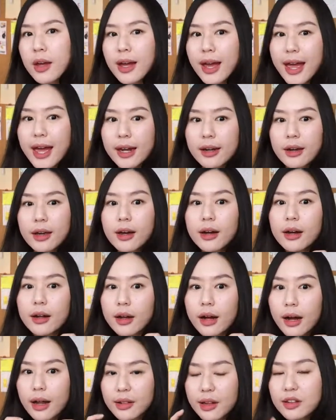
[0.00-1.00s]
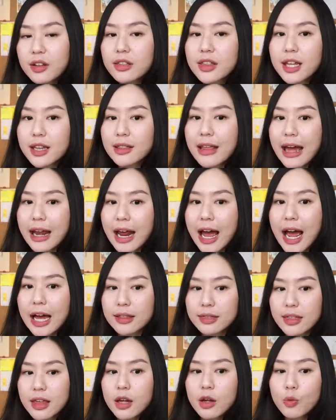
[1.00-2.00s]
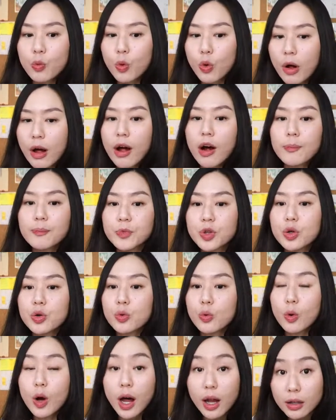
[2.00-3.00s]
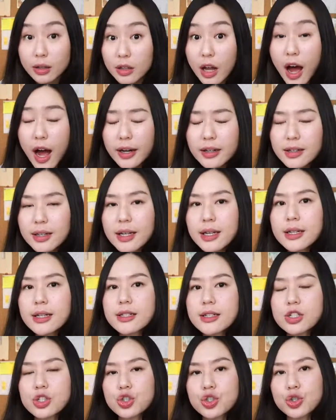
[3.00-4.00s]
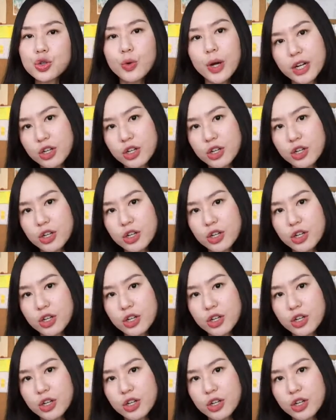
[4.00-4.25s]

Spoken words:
And another thing that I think will help you a lot is to